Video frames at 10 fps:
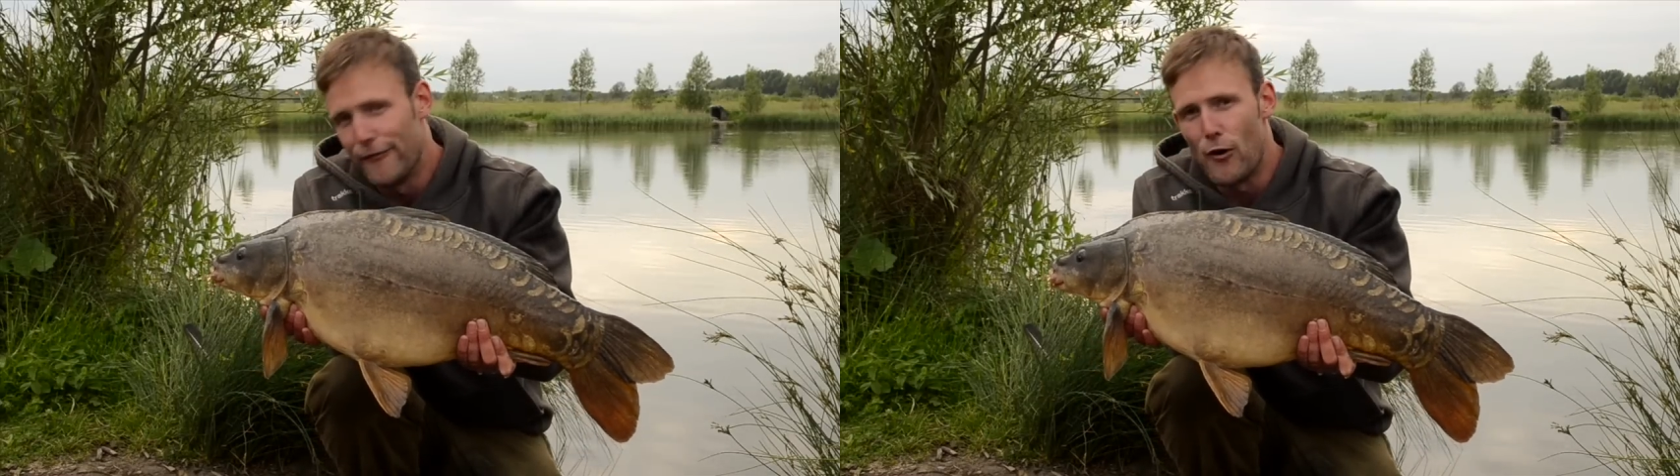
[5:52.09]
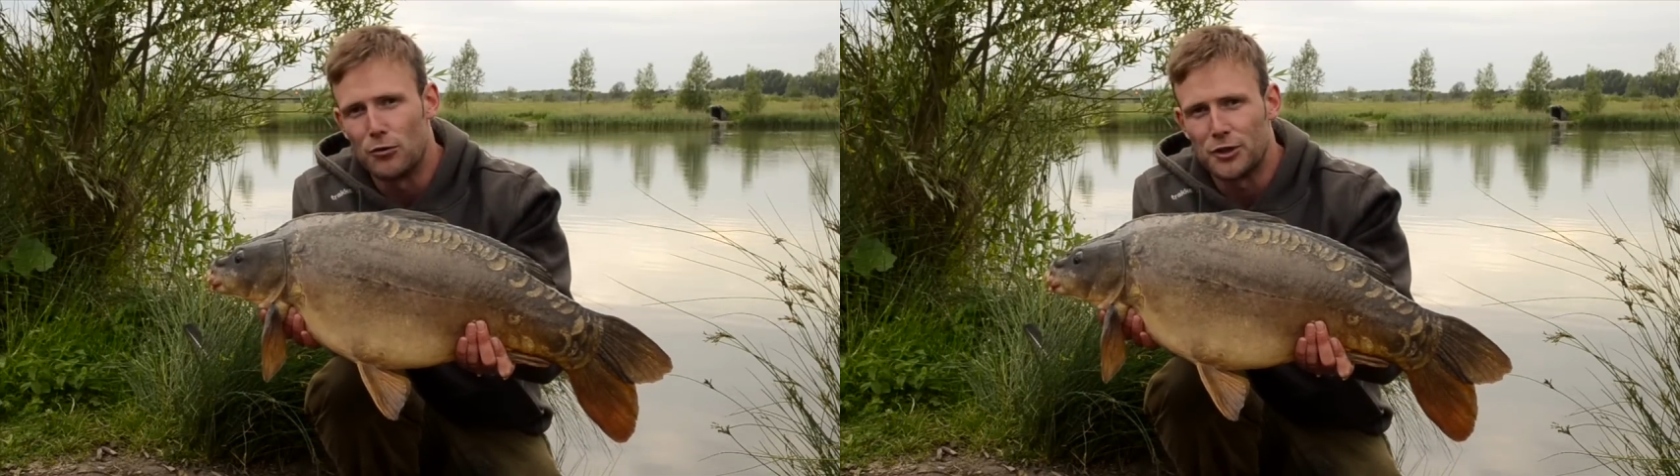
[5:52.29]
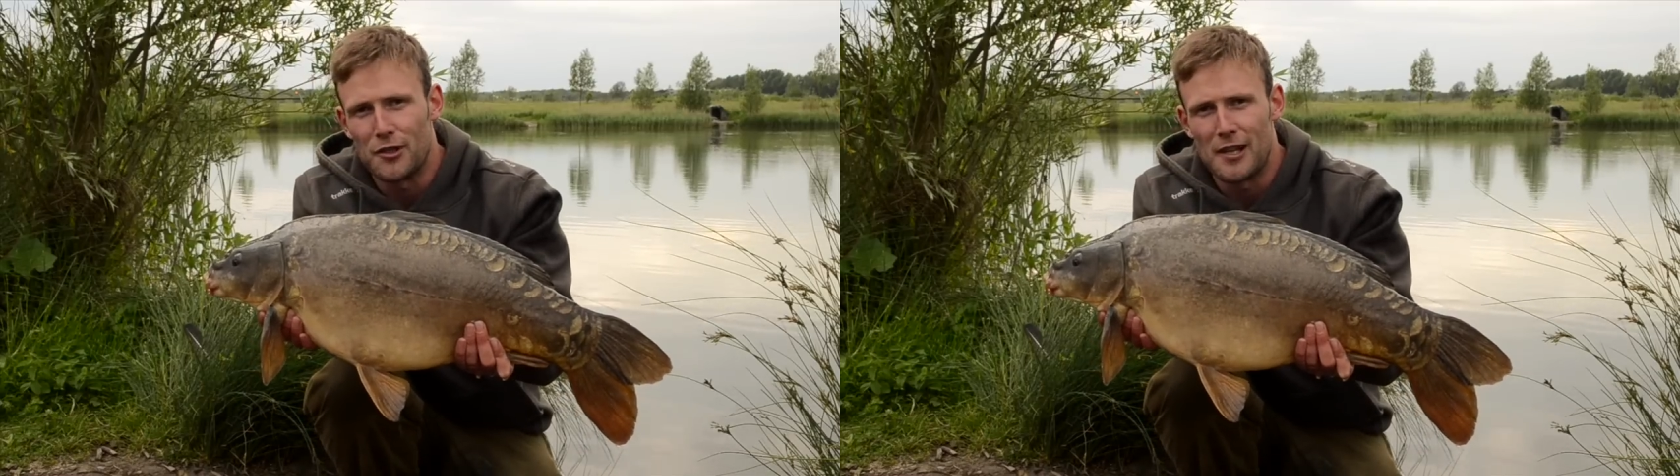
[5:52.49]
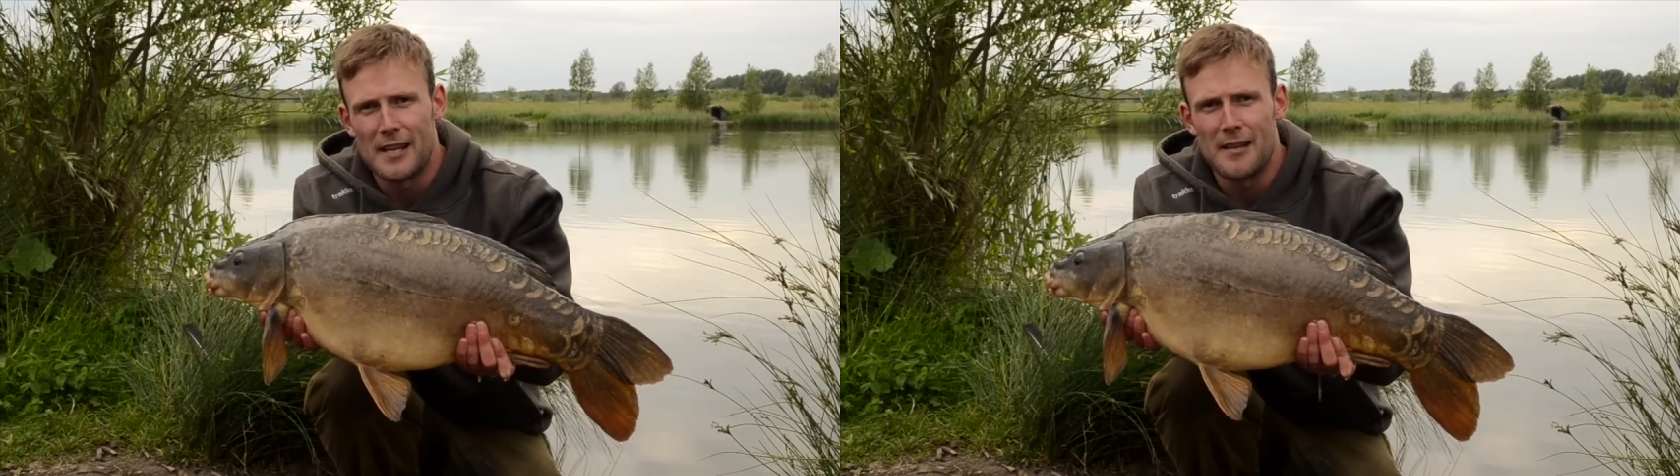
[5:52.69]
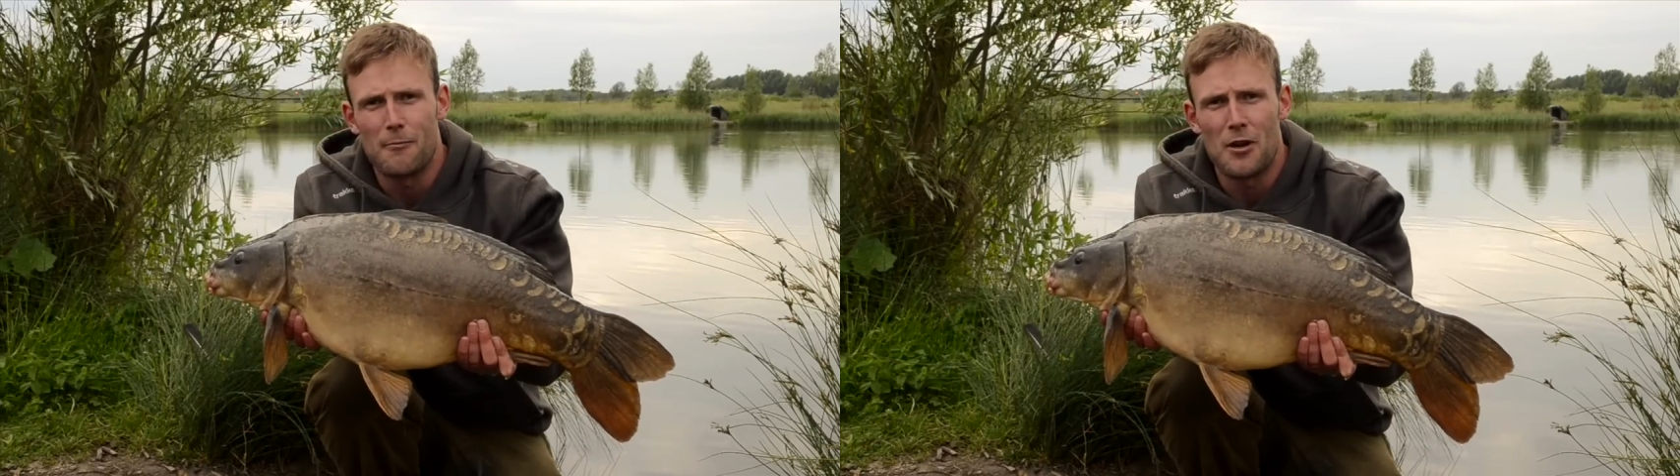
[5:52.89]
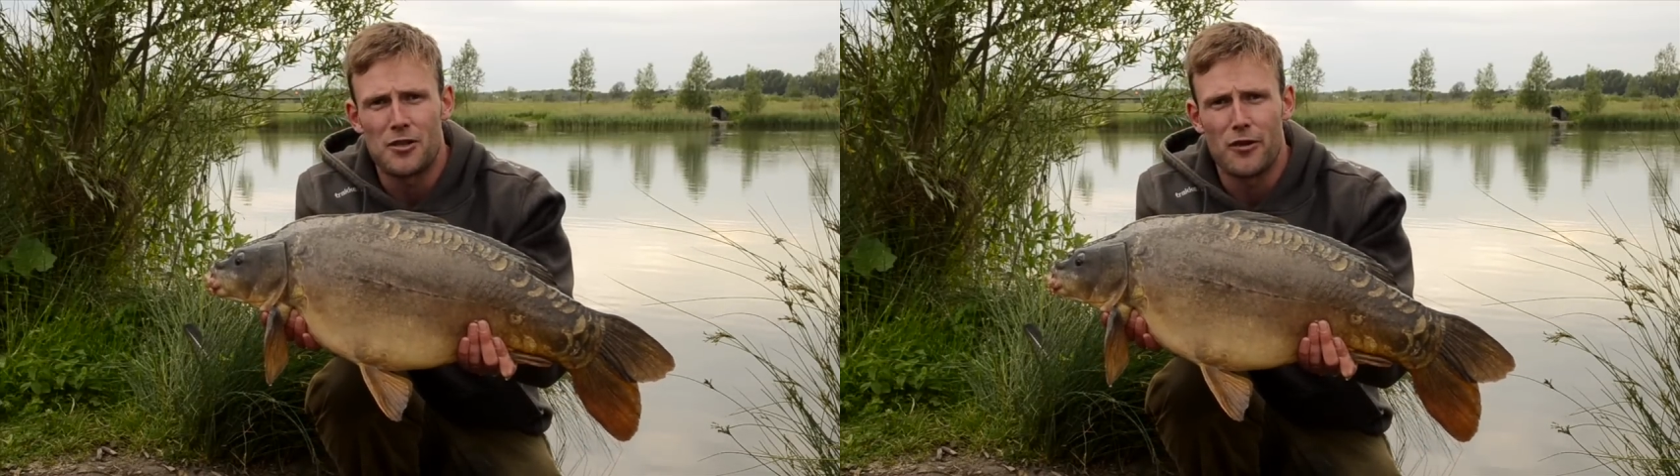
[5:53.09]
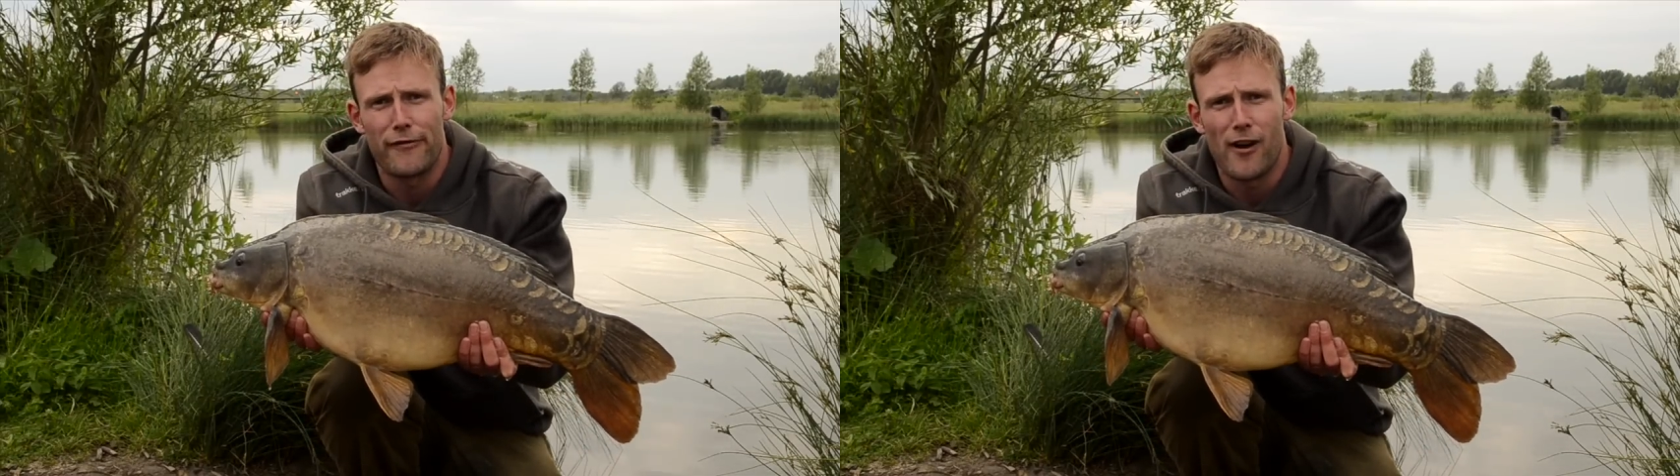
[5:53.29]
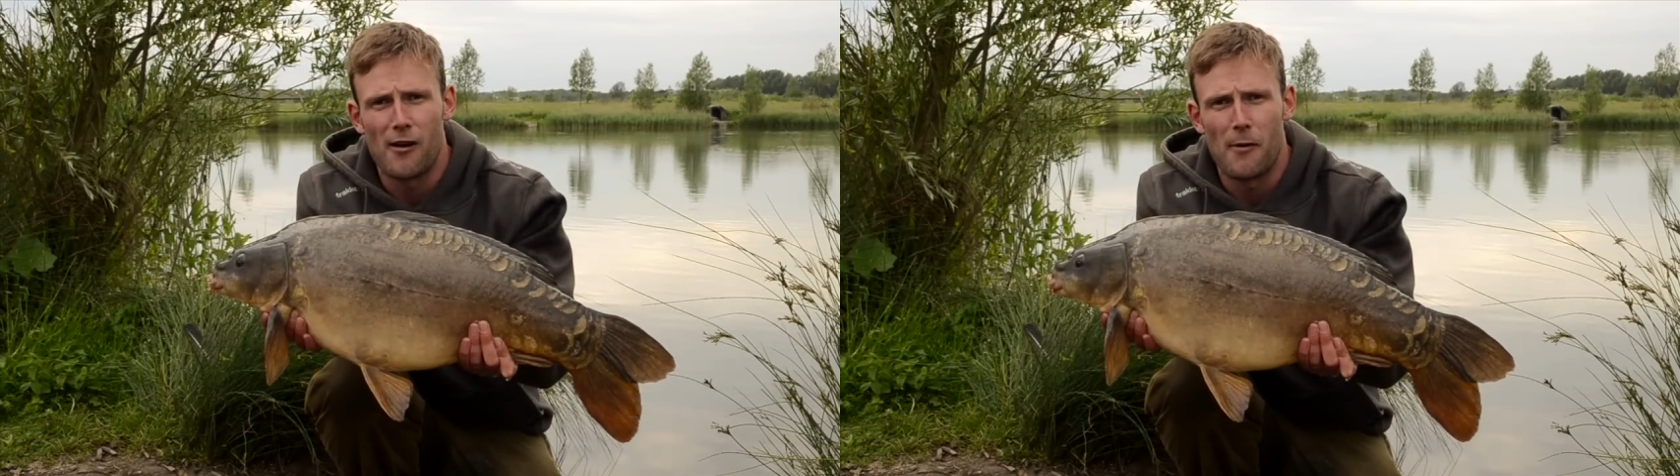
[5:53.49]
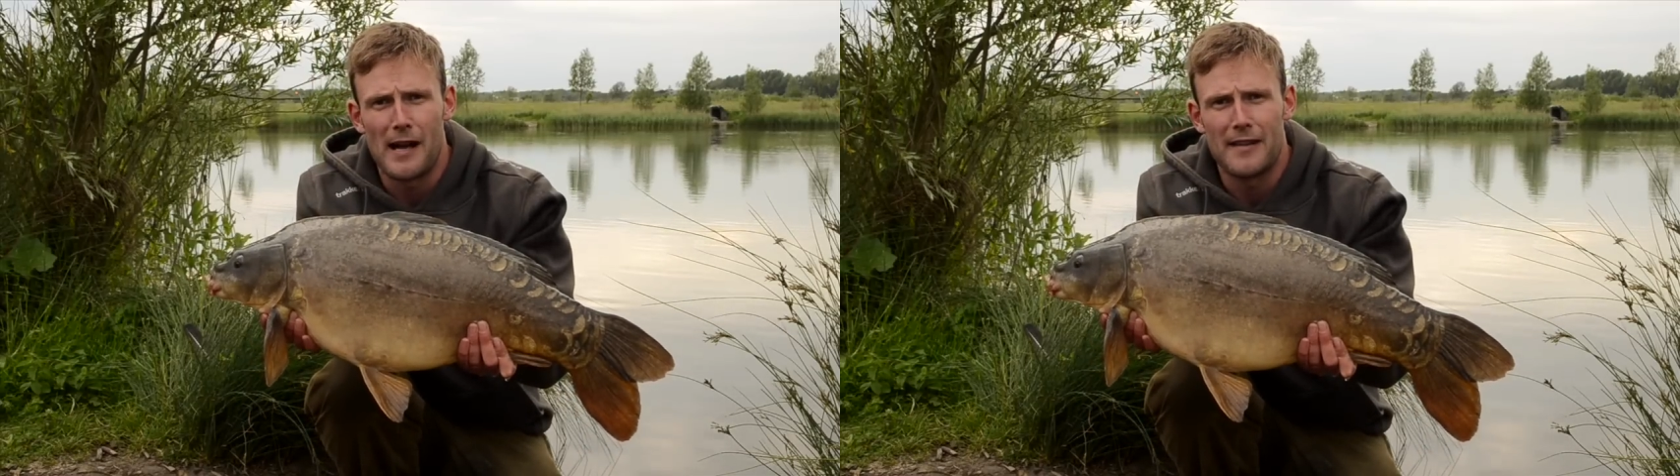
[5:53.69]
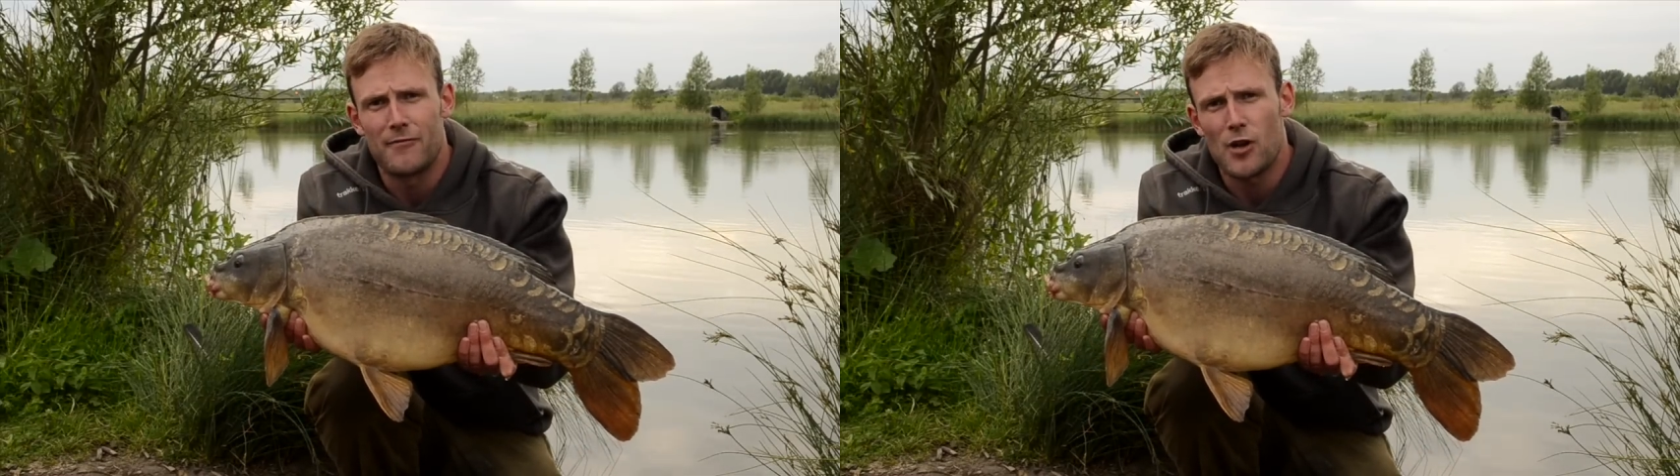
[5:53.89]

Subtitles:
Fortunately, he weren't too far away,